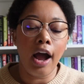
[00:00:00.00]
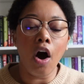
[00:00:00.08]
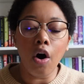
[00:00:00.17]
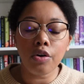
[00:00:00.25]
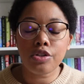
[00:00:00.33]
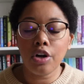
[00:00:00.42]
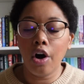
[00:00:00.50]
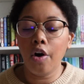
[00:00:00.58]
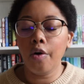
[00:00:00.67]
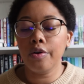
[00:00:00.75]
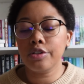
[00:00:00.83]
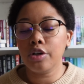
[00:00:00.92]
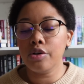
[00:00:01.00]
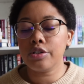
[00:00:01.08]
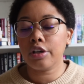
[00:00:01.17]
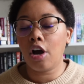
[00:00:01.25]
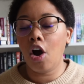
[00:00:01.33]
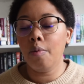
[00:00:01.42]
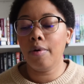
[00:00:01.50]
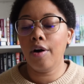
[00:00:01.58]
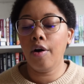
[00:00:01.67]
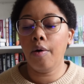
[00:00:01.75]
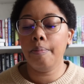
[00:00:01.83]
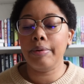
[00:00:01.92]
also chose the
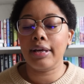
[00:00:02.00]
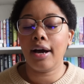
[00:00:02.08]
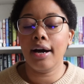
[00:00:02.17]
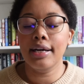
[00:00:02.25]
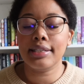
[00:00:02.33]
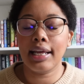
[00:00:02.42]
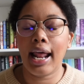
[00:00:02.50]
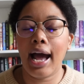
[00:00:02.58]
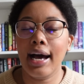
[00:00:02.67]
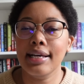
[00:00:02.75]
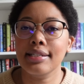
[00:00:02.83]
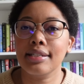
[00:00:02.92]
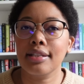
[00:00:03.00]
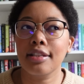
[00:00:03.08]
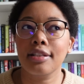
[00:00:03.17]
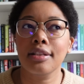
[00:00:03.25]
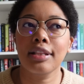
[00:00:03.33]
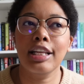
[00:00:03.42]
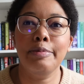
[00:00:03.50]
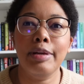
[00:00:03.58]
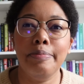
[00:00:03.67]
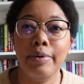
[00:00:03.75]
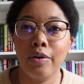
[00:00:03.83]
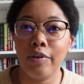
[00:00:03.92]
Kobo because it has
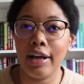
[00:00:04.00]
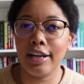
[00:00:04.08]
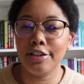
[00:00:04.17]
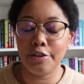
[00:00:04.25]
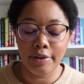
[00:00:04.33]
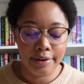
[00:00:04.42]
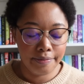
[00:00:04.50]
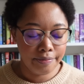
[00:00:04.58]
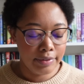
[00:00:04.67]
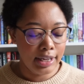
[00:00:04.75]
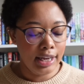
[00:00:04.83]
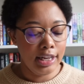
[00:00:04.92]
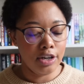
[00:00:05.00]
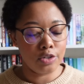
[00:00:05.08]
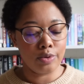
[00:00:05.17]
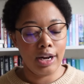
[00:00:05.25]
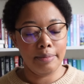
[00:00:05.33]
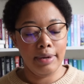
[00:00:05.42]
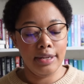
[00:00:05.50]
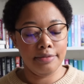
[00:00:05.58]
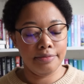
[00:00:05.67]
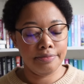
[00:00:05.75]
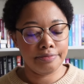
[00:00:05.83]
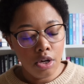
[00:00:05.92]
Libby built right into it. And here's what I
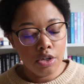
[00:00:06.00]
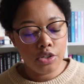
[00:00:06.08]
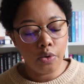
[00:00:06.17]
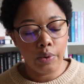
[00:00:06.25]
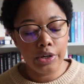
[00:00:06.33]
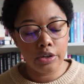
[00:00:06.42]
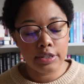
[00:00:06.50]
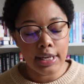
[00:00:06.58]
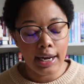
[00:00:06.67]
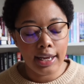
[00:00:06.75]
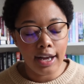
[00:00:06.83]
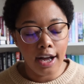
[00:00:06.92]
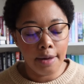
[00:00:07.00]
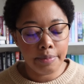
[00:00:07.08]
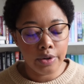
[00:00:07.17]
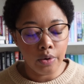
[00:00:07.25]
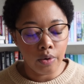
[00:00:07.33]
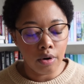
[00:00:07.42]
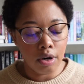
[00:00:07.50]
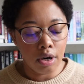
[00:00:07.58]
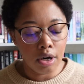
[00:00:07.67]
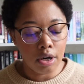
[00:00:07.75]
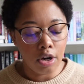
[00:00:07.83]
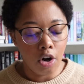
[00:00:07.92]
mean. So when you're setting up
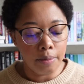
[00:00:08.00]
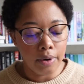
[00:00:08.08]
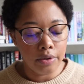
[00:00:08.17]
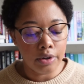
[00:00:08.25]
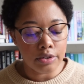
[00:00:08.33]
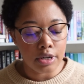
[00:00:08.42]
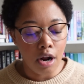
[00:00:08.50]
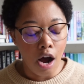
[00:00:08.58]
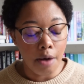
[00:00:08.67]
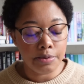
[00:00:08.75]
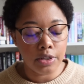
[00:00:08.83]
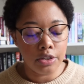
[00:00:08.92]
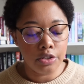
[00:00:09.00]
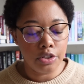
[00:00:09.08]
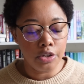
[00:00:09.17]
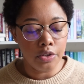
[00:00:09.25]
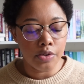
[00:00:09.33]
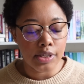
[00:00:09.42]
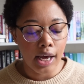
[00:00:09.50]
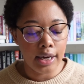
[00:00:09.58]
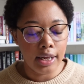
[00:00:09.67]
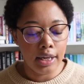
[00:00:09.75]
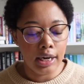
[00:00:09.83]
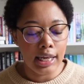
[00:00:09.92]
your Kobo, there's an option to sign
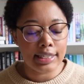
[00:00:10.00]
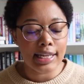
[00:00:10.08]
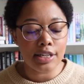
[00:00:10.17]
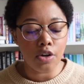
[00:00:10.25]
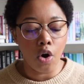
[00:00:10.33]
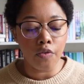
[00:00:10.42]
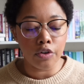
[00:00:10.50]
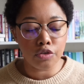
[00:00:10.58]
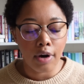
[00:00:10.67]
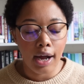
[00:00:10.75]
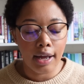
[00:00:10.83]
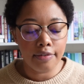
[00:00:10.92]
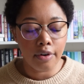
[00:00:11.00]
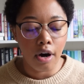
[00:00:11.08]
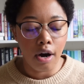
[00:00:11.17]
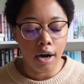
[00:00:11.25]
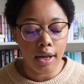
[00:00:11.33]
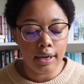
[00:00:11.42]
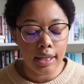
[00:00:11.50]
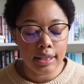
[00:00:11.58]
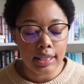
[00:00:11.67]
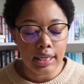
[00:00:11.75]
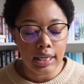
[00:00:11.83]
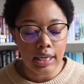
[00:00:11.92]
in. It says Overdrive on
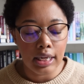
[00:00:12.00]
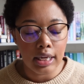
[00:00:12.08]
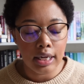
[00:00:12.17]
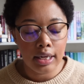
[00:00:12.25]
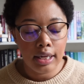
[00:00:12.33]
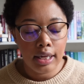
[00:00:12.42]
the